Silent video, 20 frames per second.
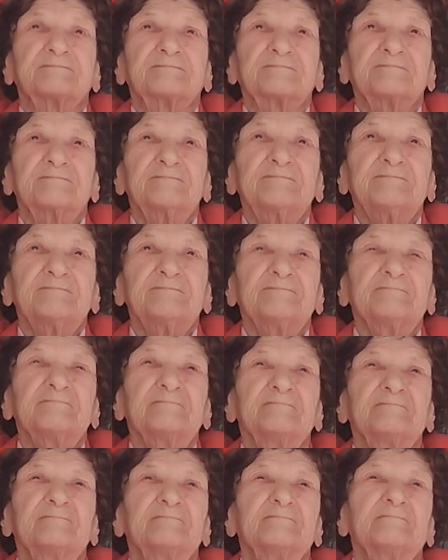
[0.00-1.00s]
Um,
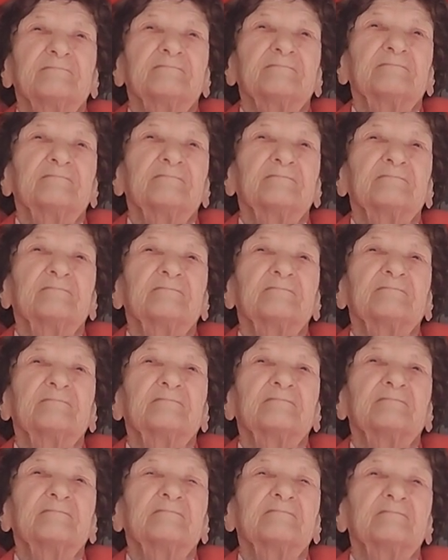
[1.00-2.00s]

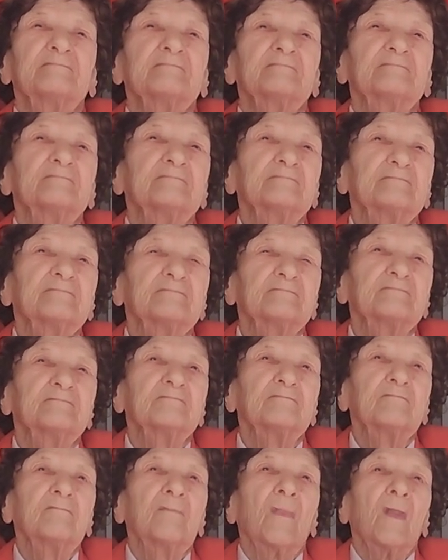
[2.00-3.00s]
every year
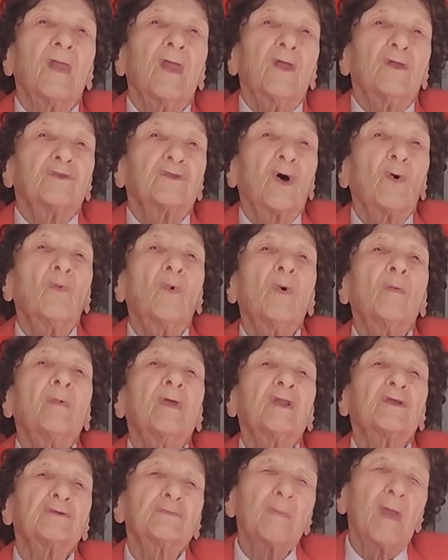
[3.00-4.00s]
the
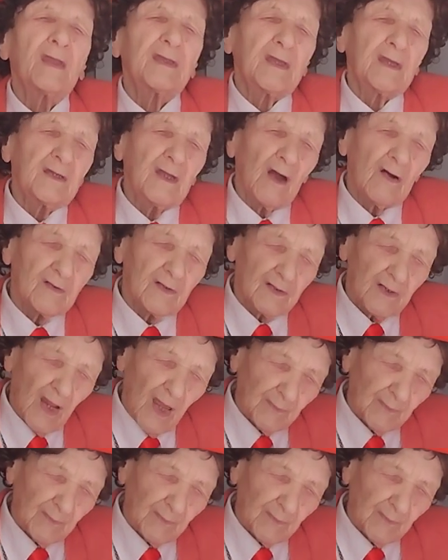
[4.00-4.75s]
woman is making out an